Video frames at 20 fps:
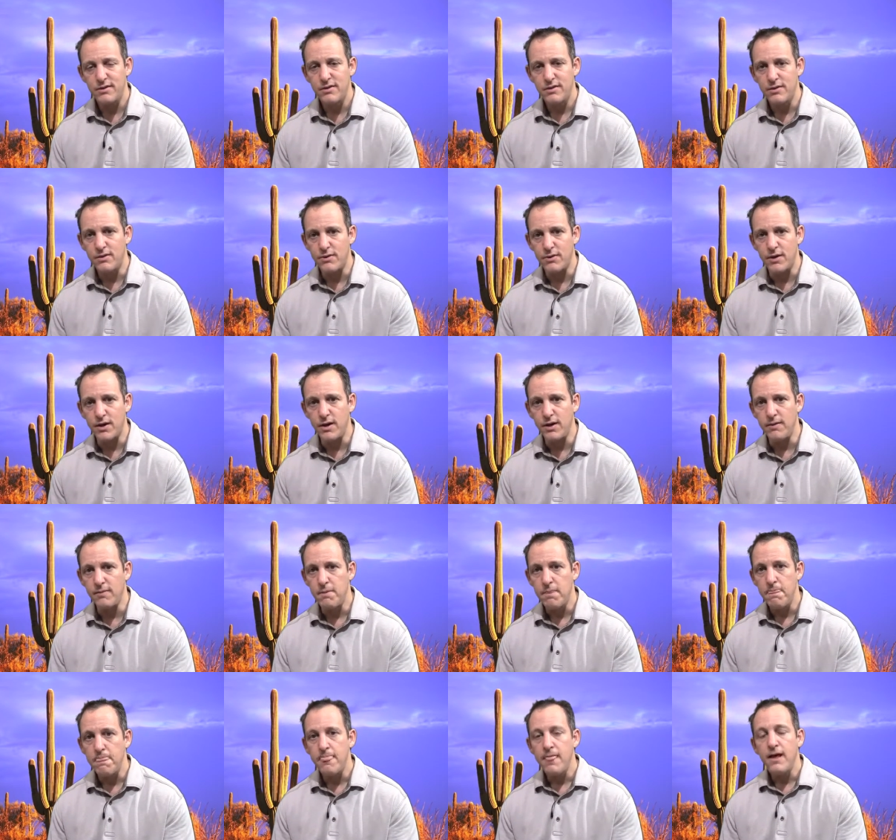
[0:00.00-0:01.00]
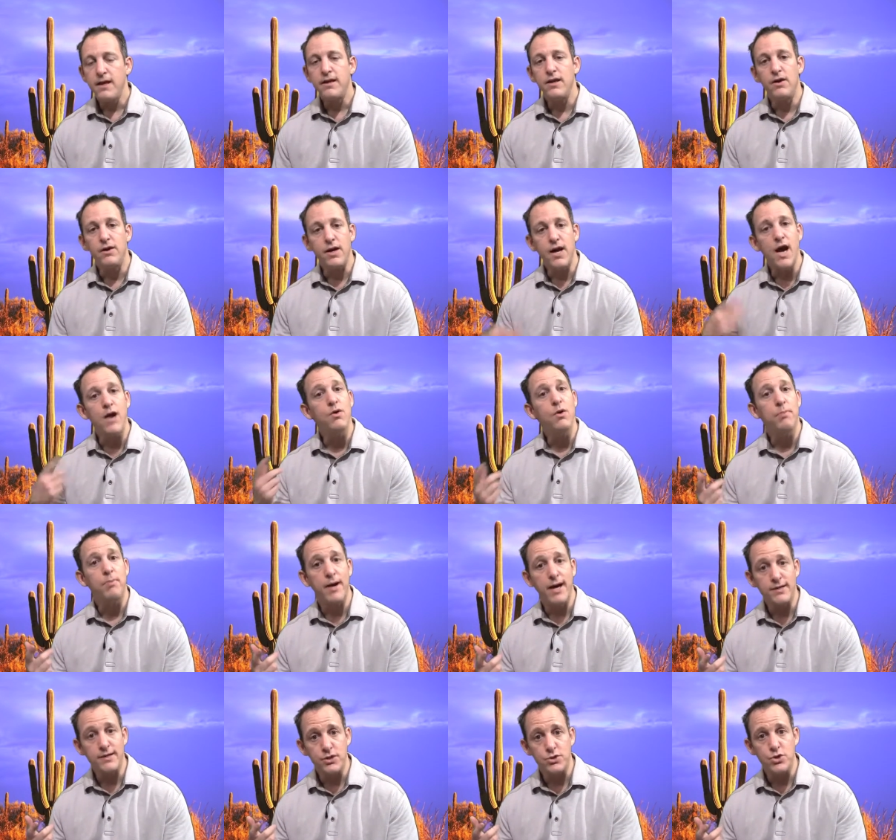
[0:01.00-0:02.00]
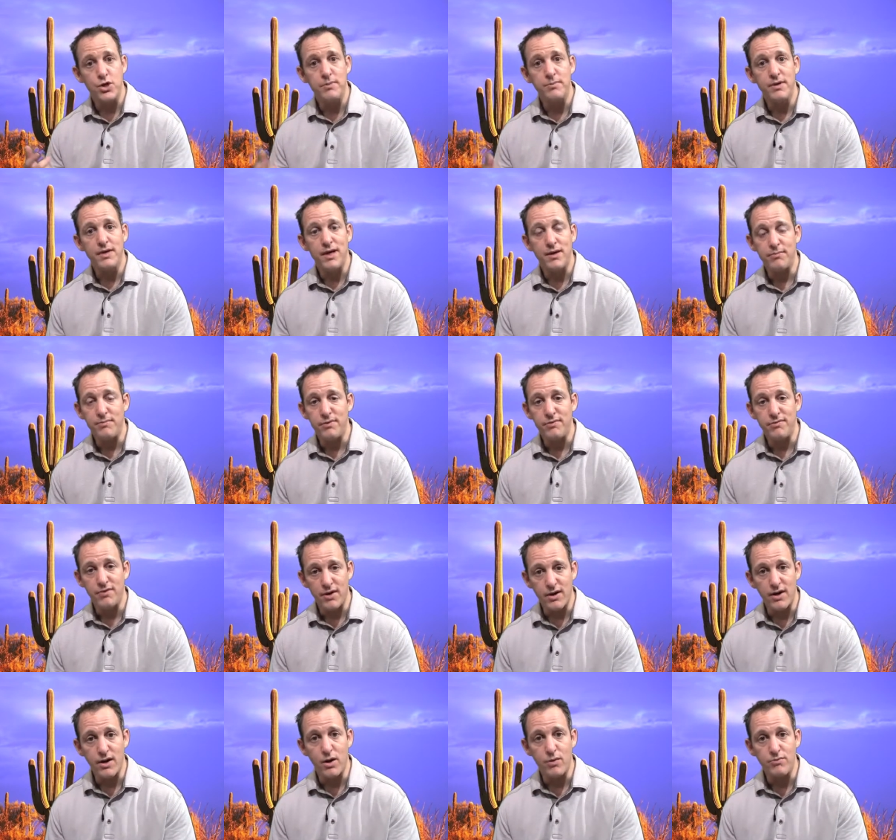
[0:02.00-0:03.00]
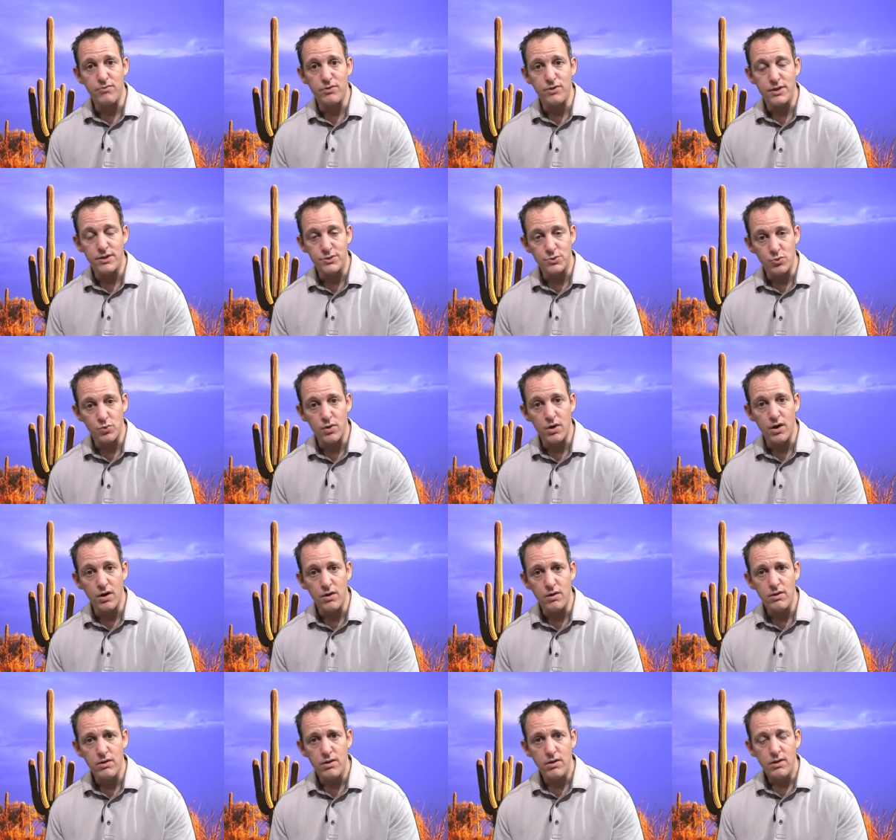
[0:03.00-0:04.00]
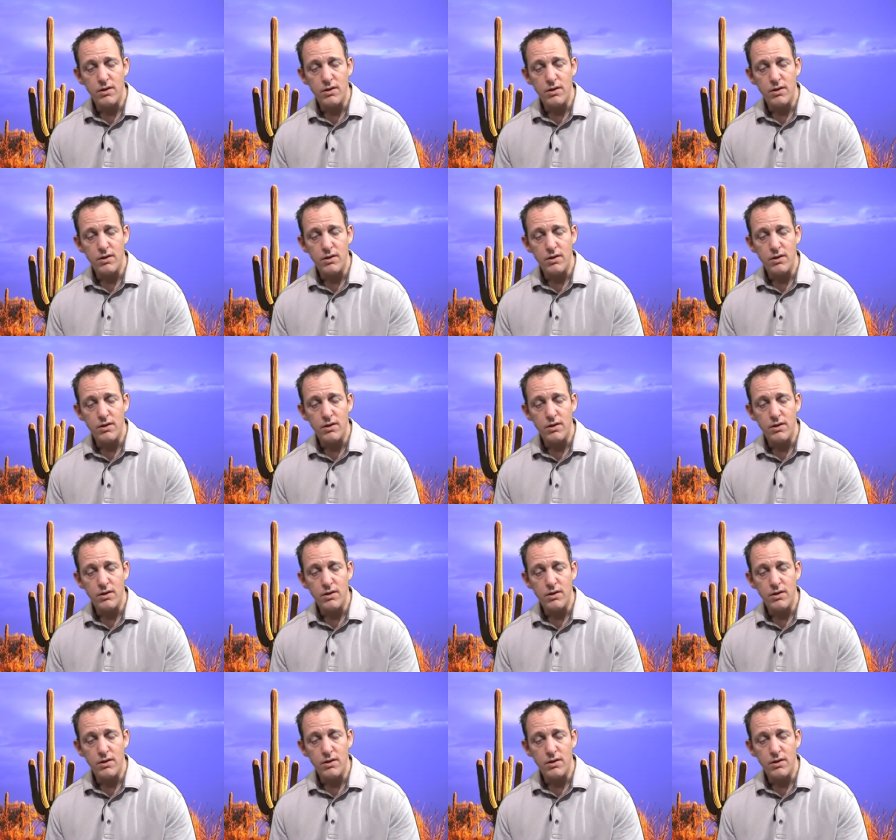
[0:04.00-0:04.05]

Okay? Now, chiropractic treatment can be very helpful as well.